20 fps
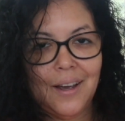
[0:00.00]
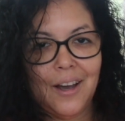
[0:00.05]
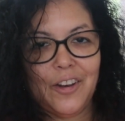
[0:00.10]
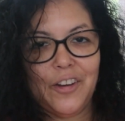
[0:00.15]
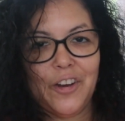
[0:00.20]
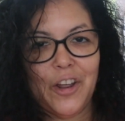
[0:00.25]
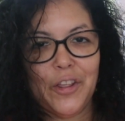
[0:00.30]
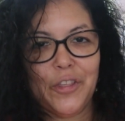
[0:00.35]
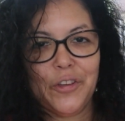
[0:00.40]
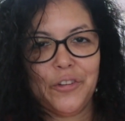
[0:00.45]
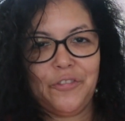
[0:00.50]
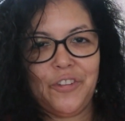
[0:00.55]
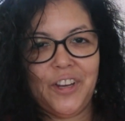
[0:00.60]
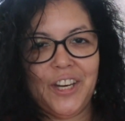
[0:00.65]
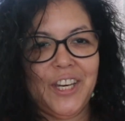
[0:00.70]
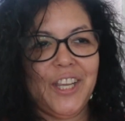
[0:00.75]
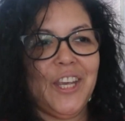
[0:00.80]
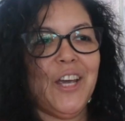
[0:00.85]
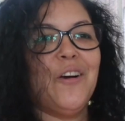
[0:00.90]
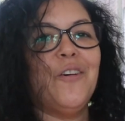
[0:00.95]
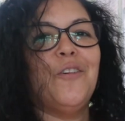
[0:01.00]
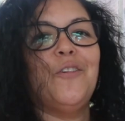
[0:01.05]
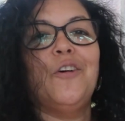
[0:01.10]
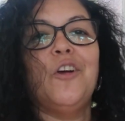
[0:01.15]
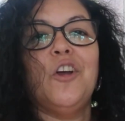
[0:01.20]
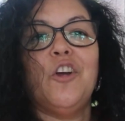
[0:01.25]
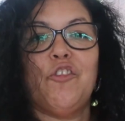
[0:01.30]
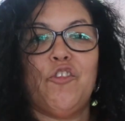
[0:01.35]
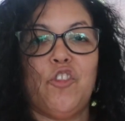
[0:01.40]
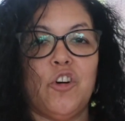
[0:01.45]
another video
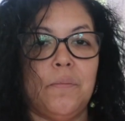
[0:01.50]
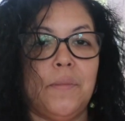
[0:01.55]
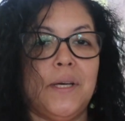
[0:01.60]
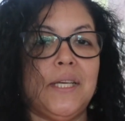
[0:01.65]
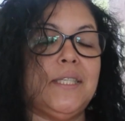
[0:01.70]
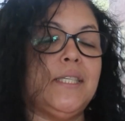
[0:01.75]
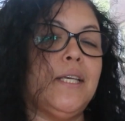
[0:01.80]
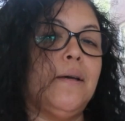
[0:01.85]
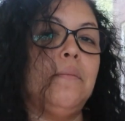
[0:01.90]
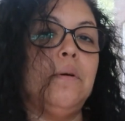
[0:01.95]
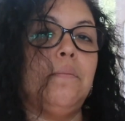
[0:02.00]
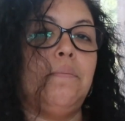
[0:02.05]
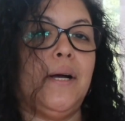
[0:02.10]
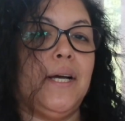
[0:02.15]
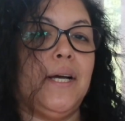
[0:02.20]
for my summer